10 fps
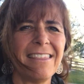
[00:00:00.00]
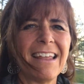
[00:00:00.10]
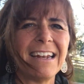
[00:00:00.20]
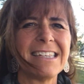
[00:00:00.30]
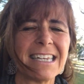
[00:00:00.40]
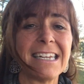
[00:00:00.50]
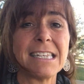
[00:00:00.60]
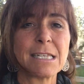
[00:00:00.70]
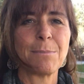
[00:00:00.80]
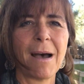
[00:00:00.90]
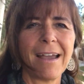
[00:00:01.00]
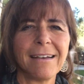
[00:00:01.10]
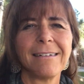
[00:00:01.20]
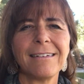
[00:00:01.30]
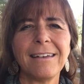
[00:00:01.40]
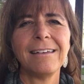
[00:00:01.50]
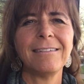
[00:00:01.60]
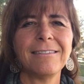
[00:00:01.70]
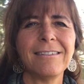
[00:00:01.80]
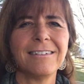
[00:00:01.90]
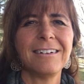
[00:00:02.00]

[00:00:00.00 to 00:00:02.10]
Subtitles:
that it's inspired you?